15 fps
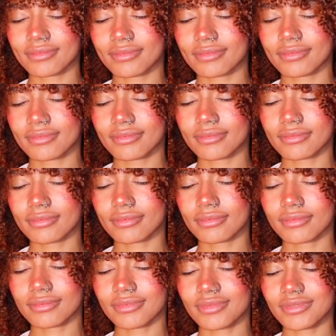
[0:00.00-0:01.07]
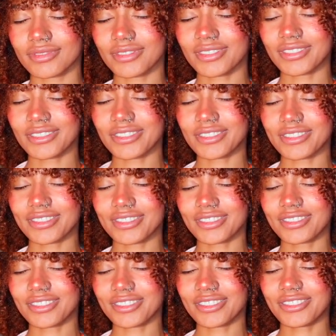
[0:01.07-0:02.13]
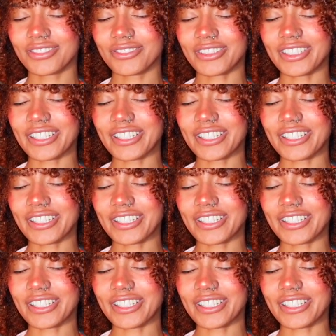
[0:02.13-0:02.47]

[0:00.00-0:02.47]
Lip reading: [no speech]